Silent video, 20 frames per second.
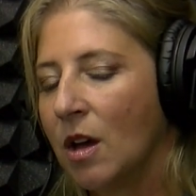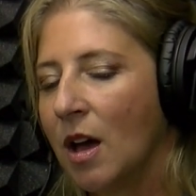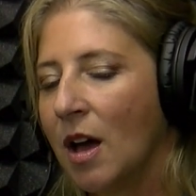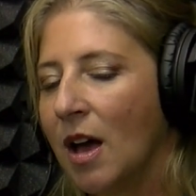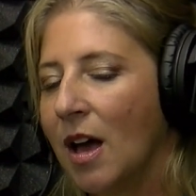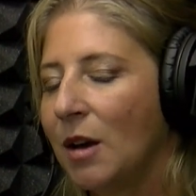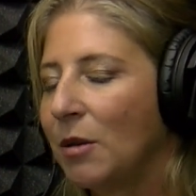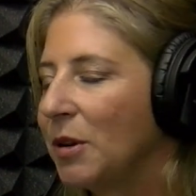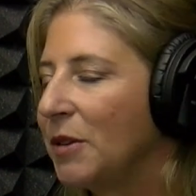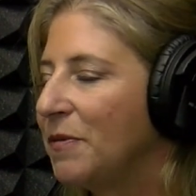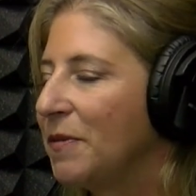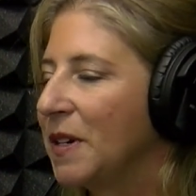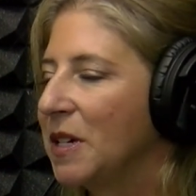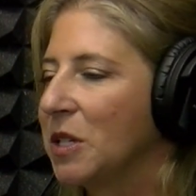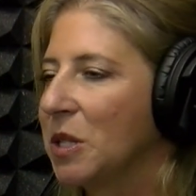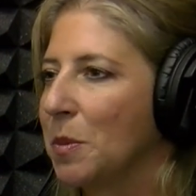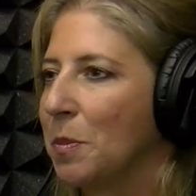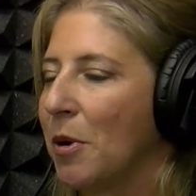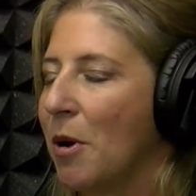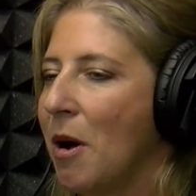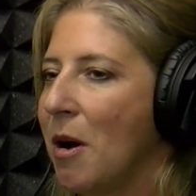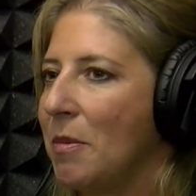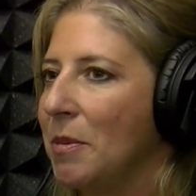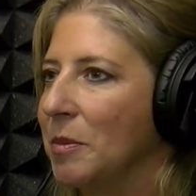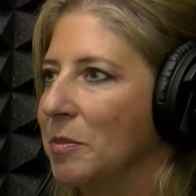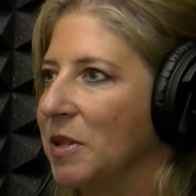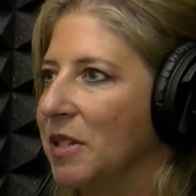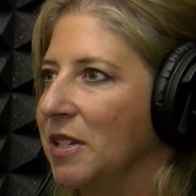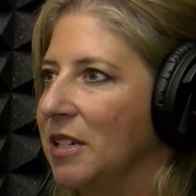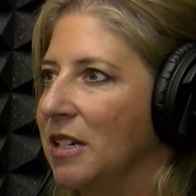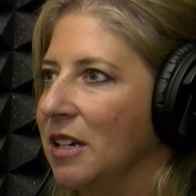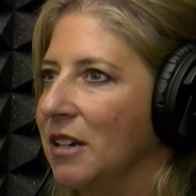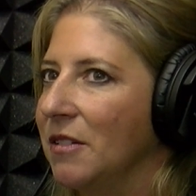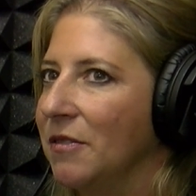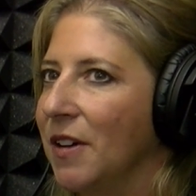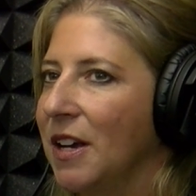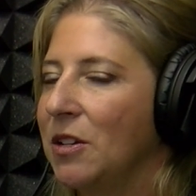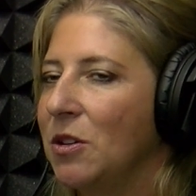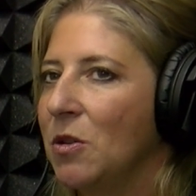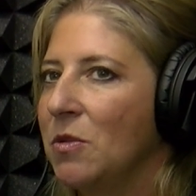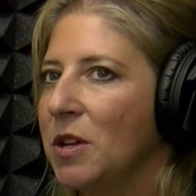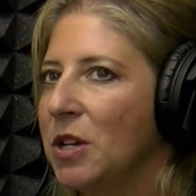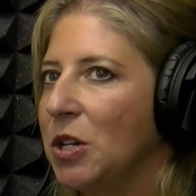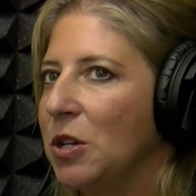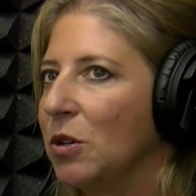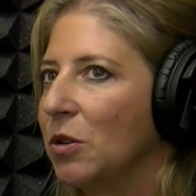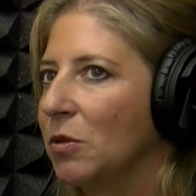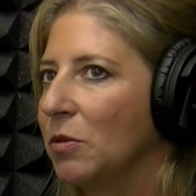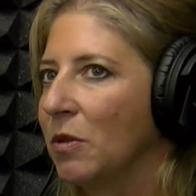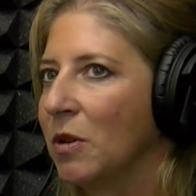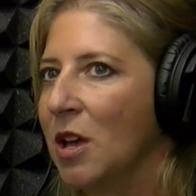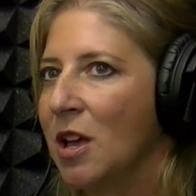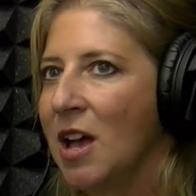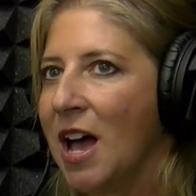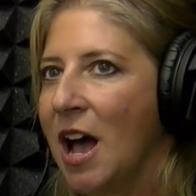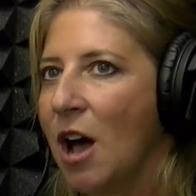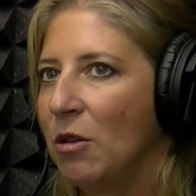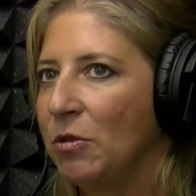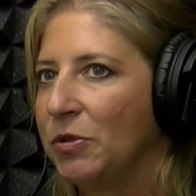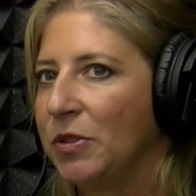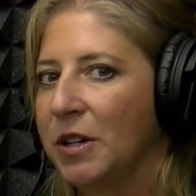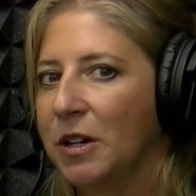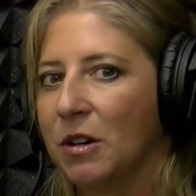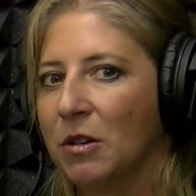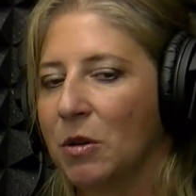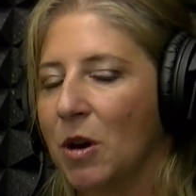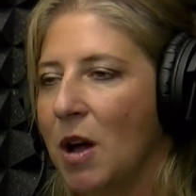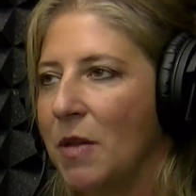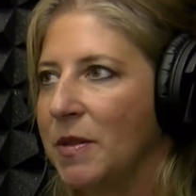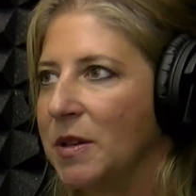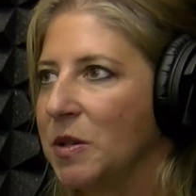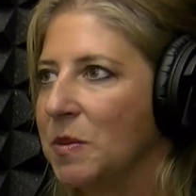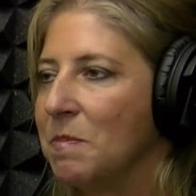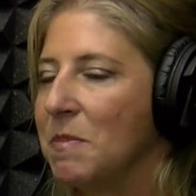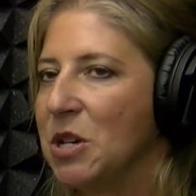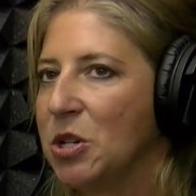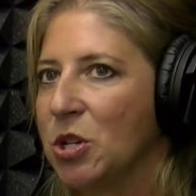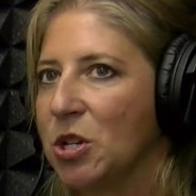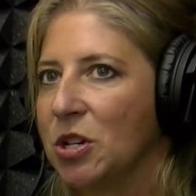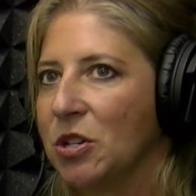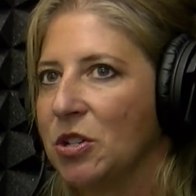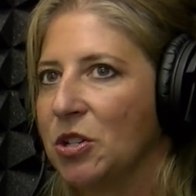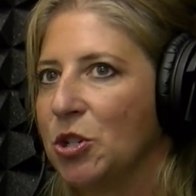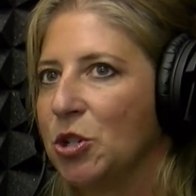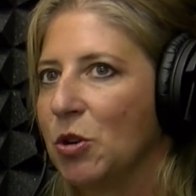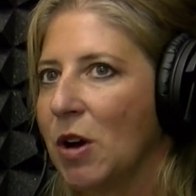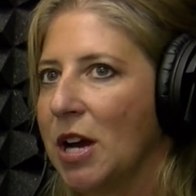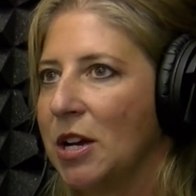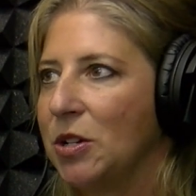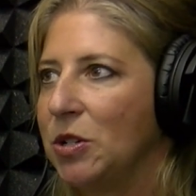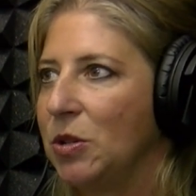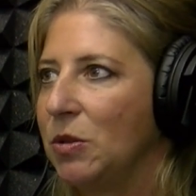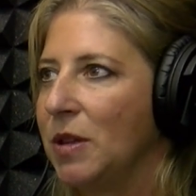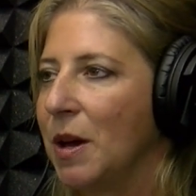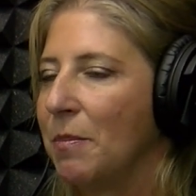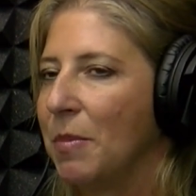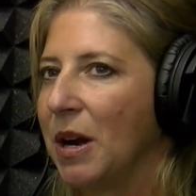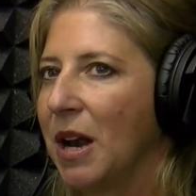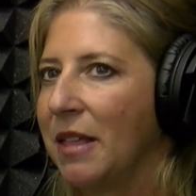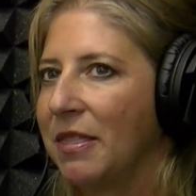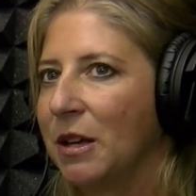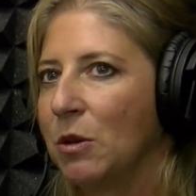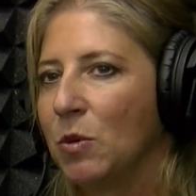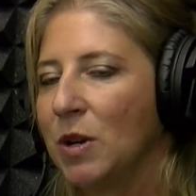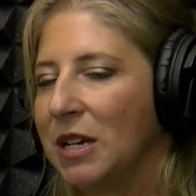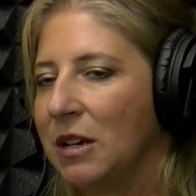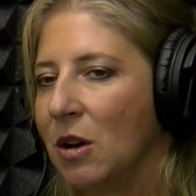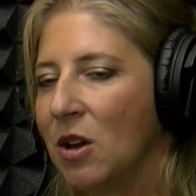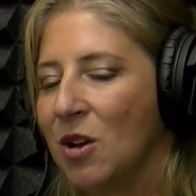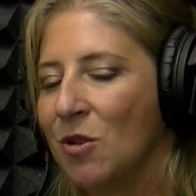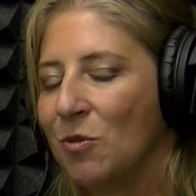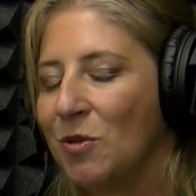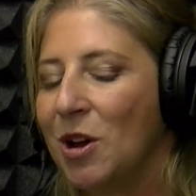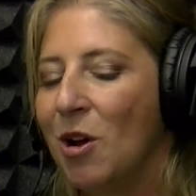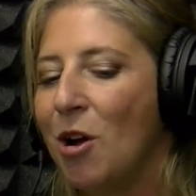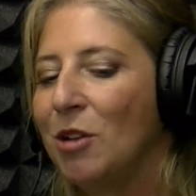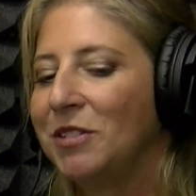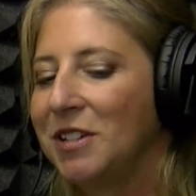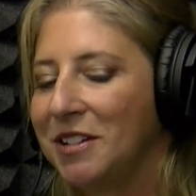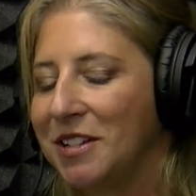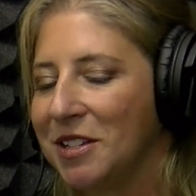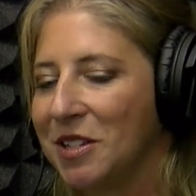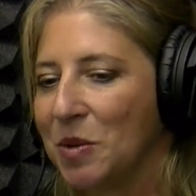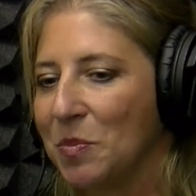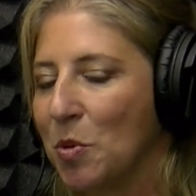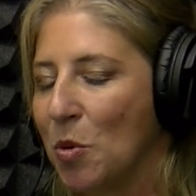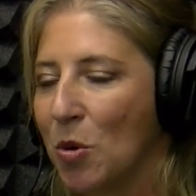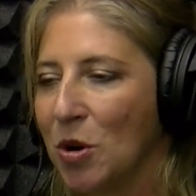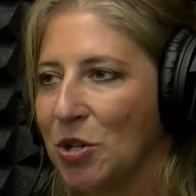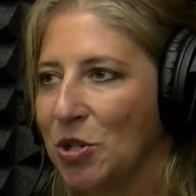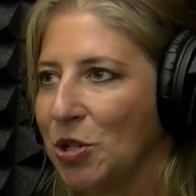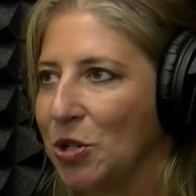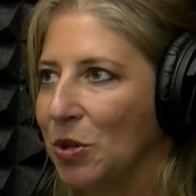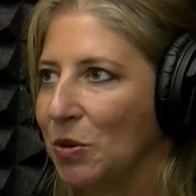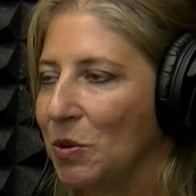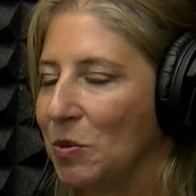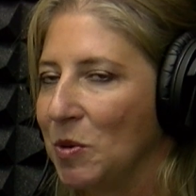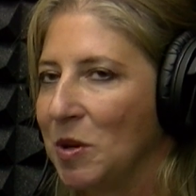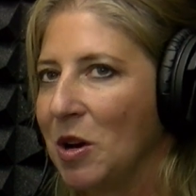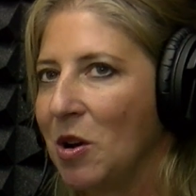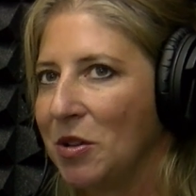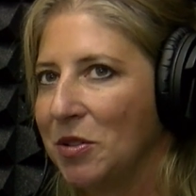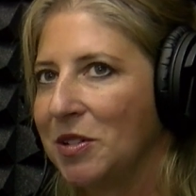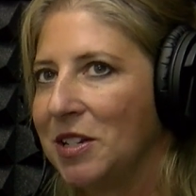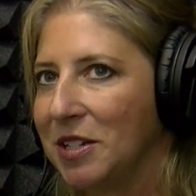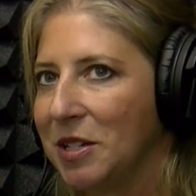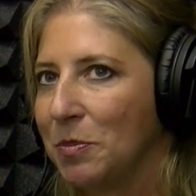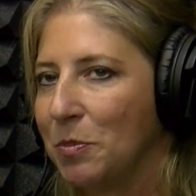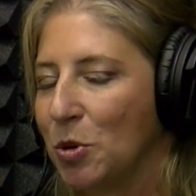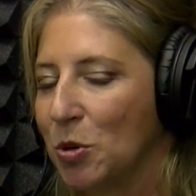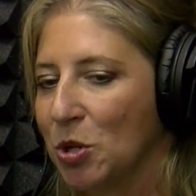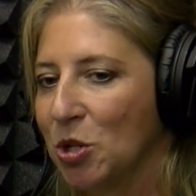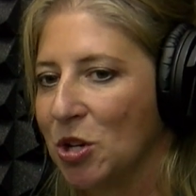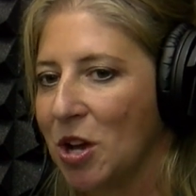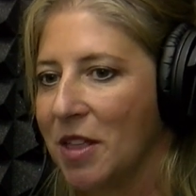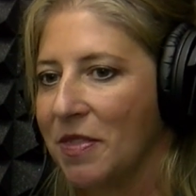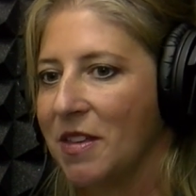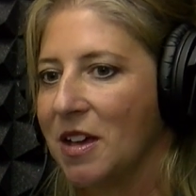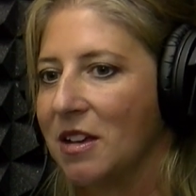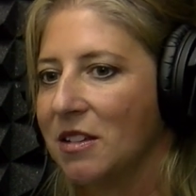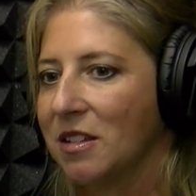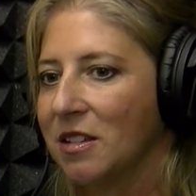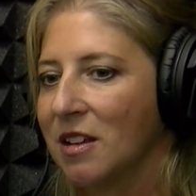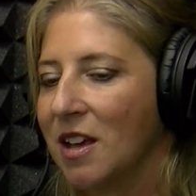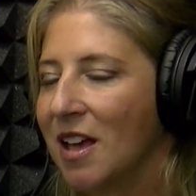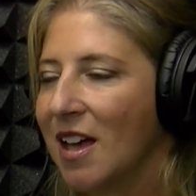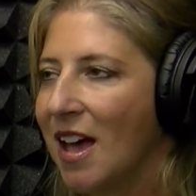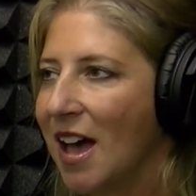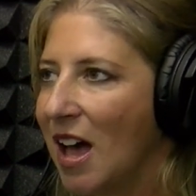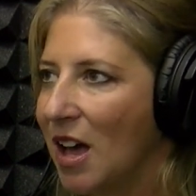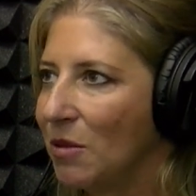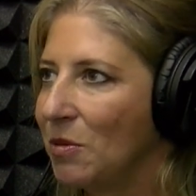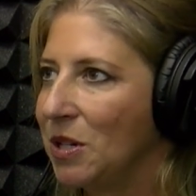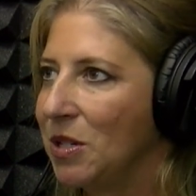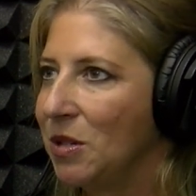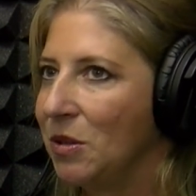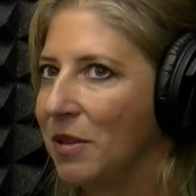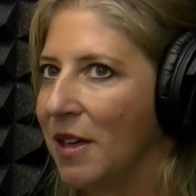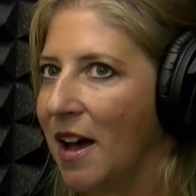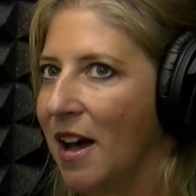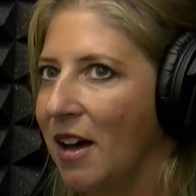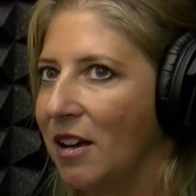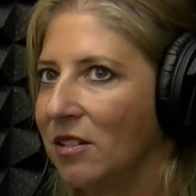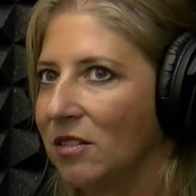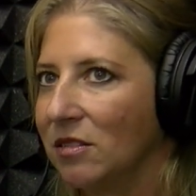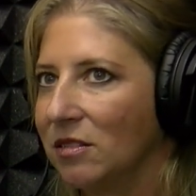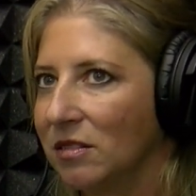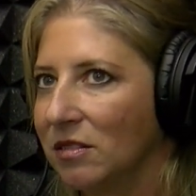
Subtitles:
How do we fix the problem, Steve? I know that you're out there on this mission to try to do that, but I think we all need to support you and we all need to push on this. How do we do that?